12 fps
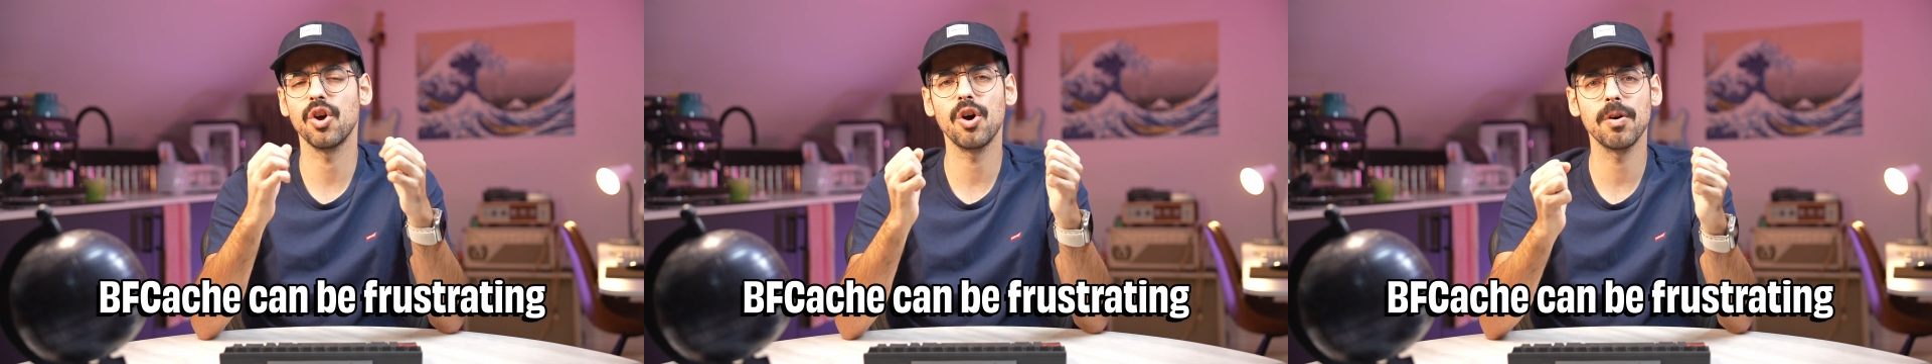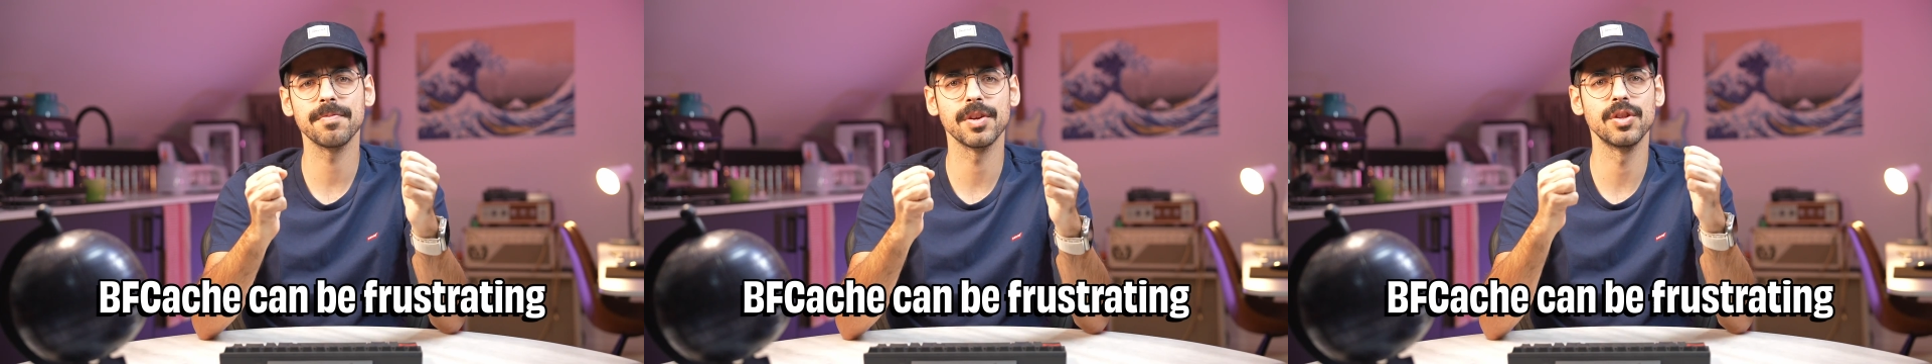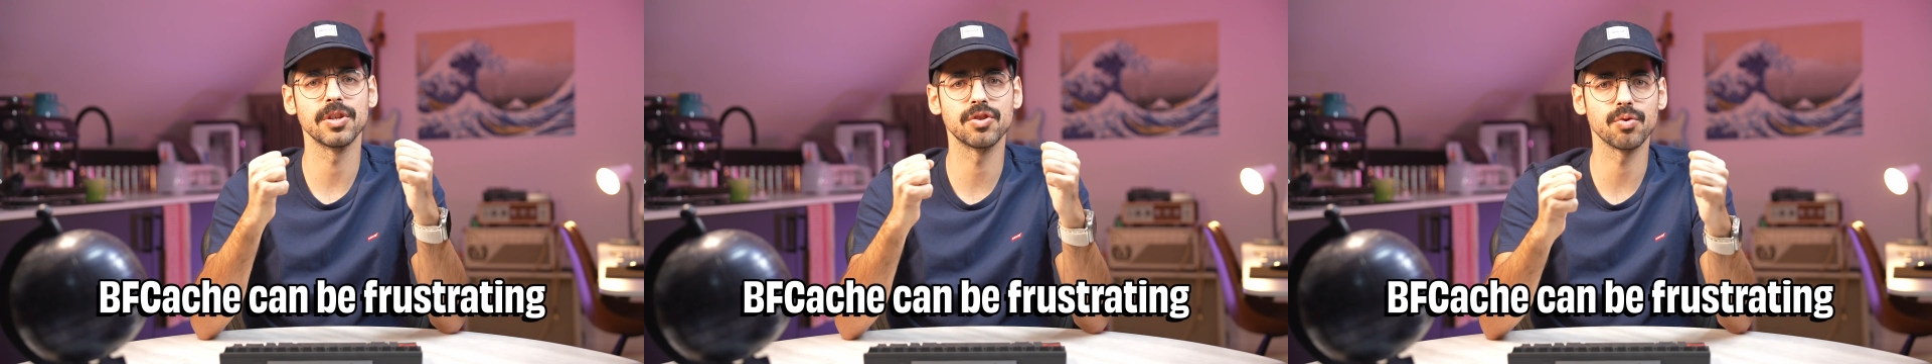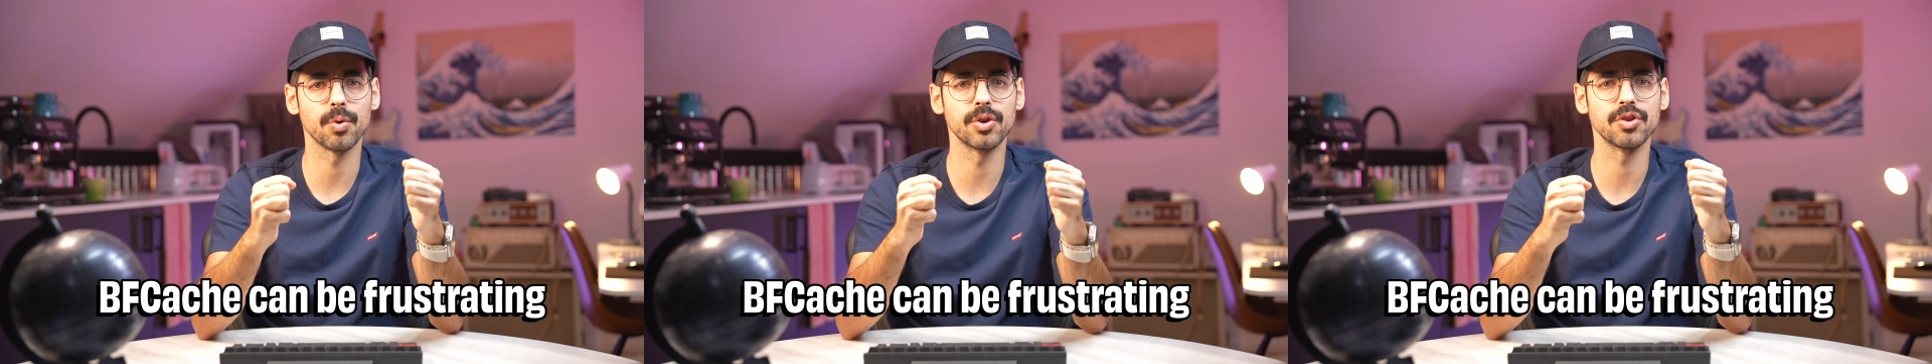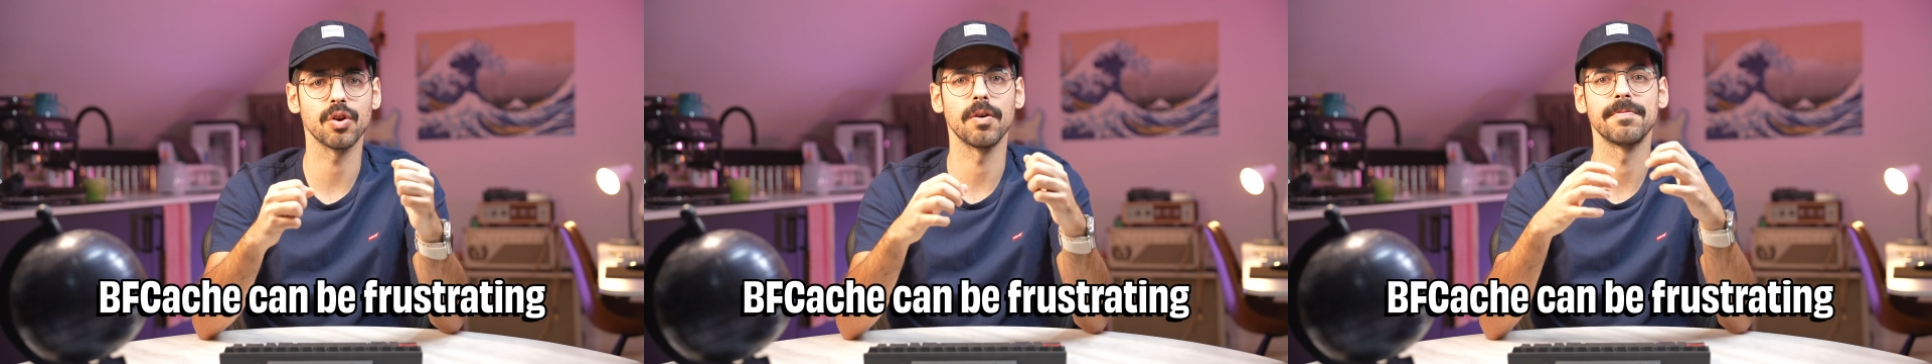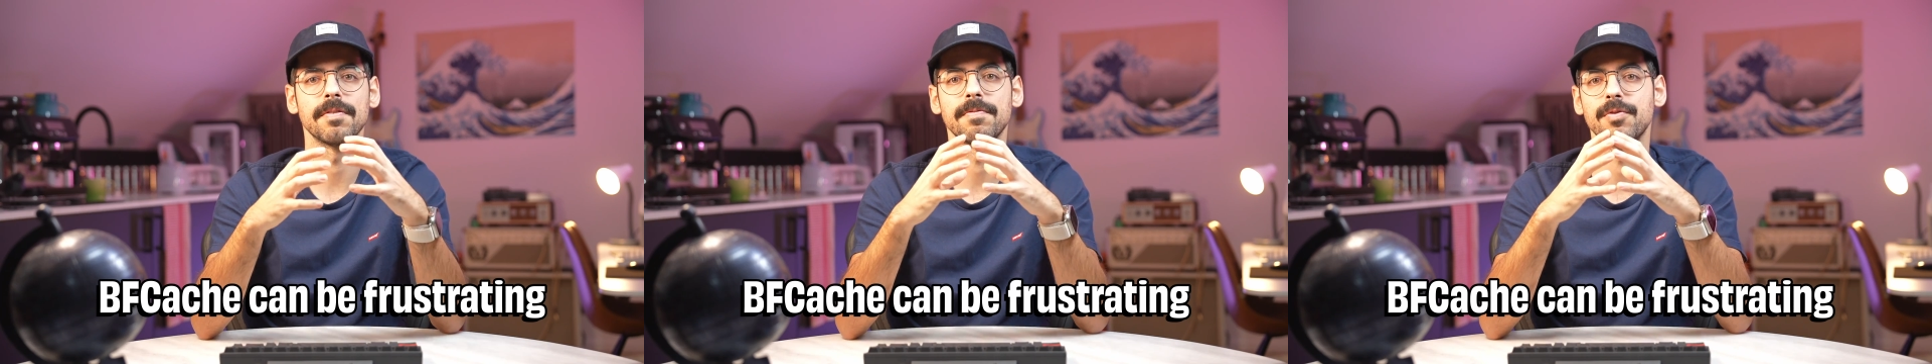often a source
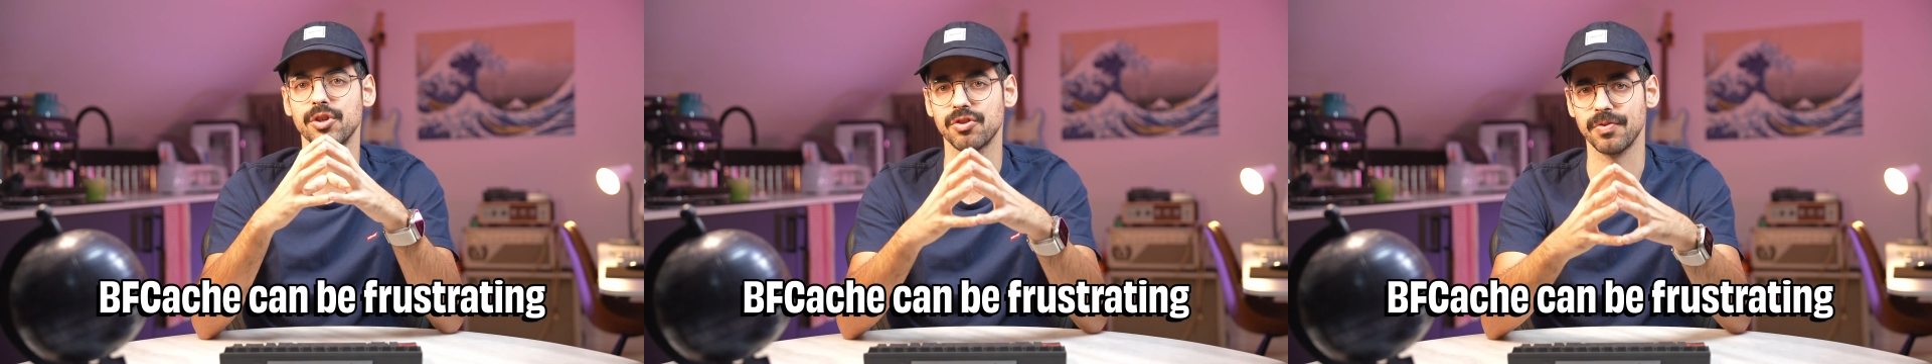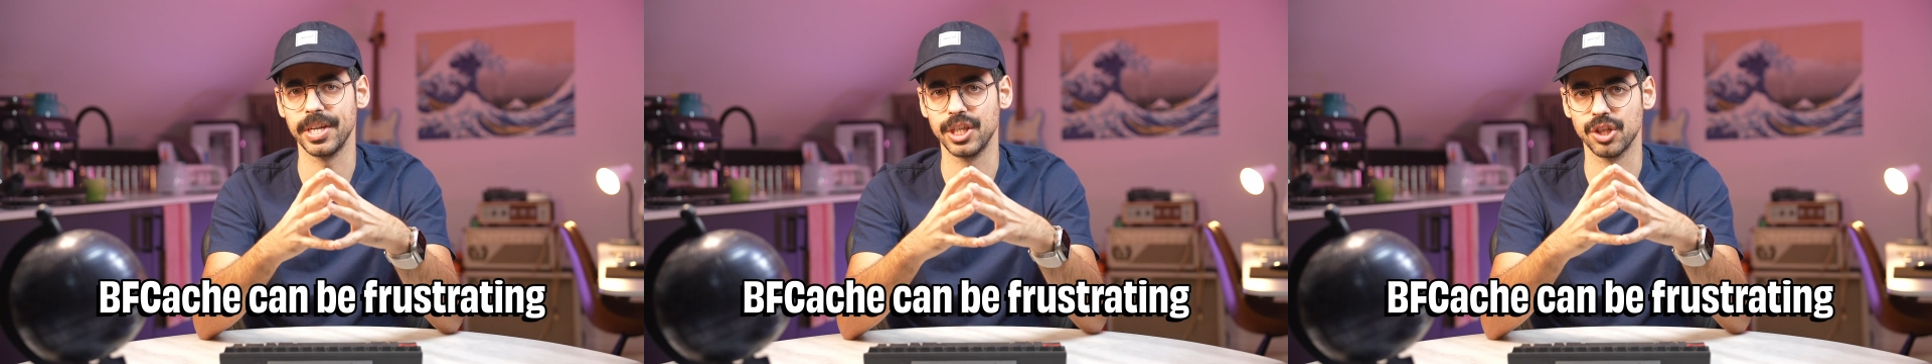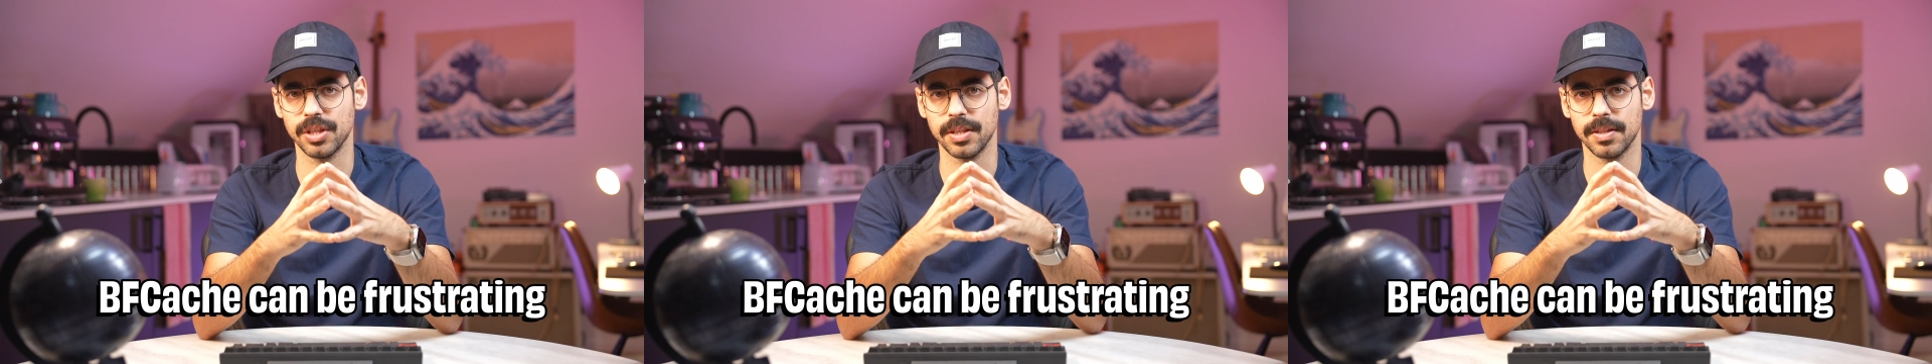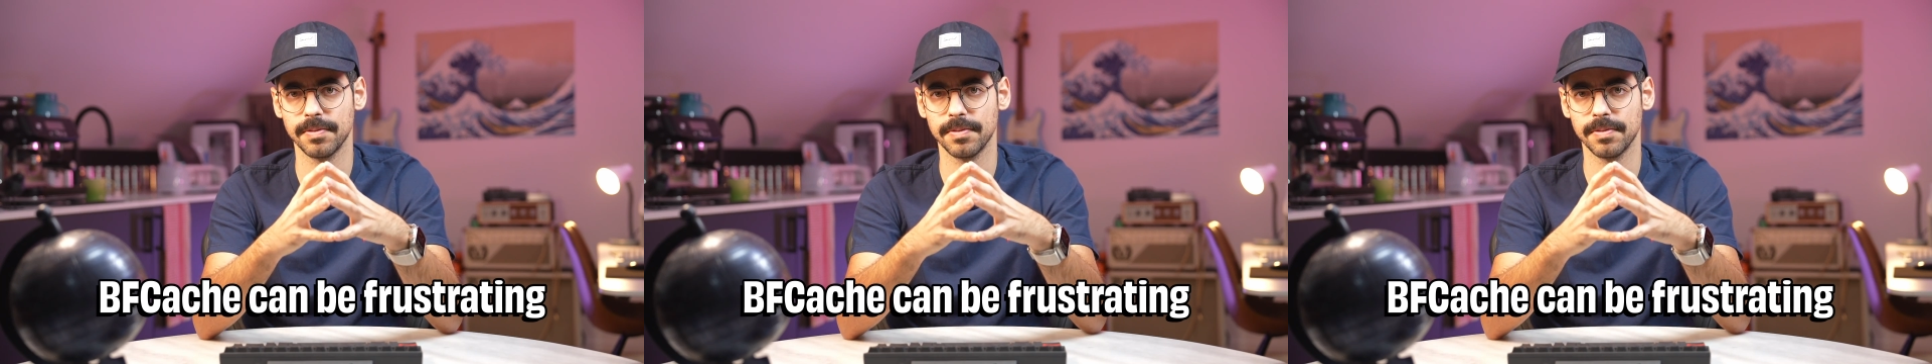of frustration.